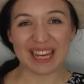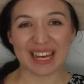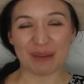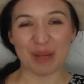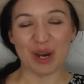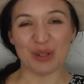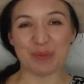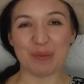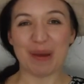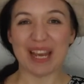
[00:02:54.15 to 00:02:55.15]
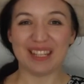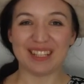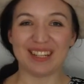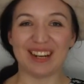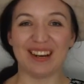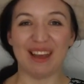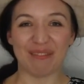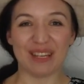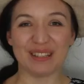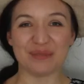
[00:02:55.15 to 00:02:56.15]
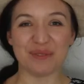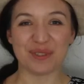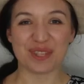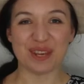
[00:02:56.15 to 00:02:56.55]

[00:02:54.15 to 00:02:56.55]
It can be hard to be patient and loving towards